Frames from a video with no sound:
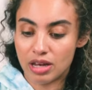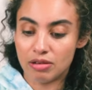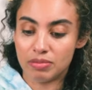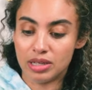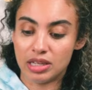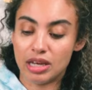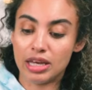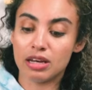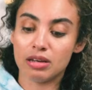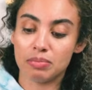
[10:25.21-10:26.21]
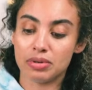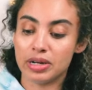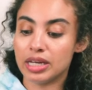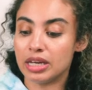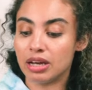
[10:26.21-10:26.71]
without me like
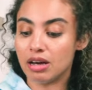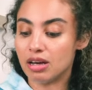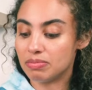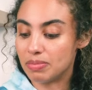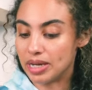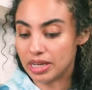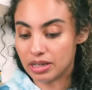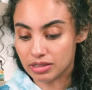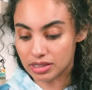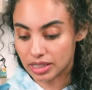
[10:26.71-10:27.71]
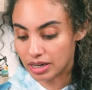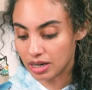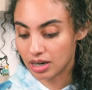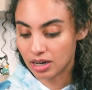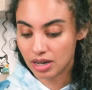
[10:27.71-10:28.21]
breaking off my nails
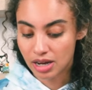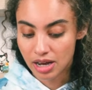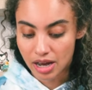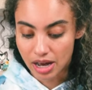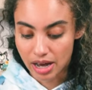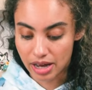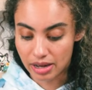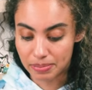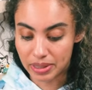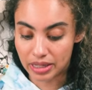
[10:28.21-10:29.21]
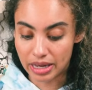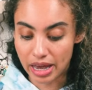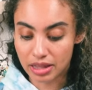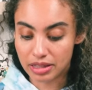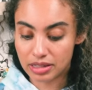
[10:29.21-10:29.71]
here. But
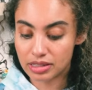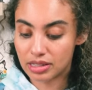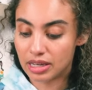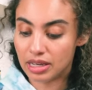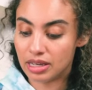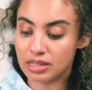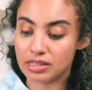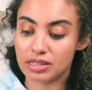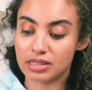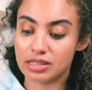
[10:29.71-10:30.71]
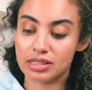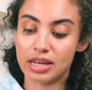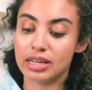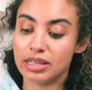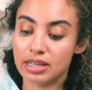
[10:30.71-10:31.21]
yeah, this is an
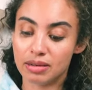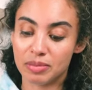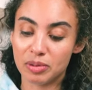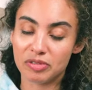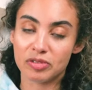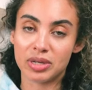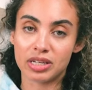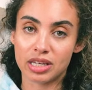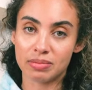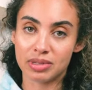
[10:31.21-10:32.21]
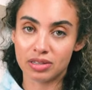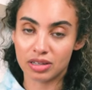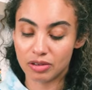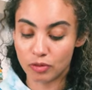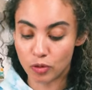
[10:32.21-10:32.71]
exciting moment for me because I've been
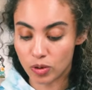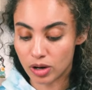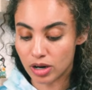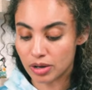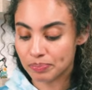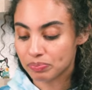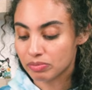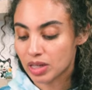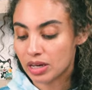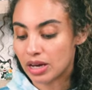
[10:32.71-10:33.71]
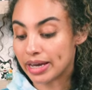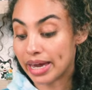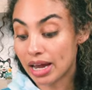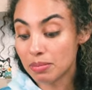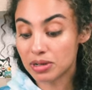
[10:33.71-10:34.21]
looking for a
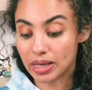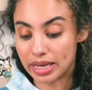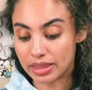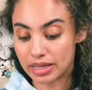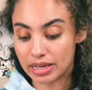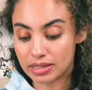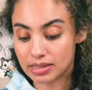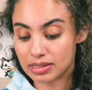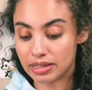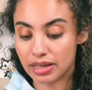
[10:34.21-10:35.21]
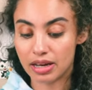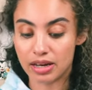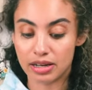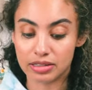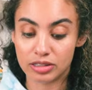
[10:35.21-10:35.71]
camera like this.
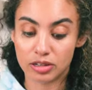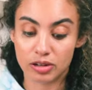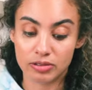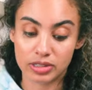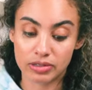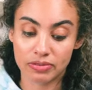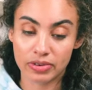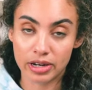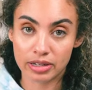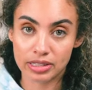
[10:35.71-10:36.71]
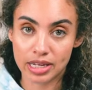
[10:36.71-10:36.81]
So I was very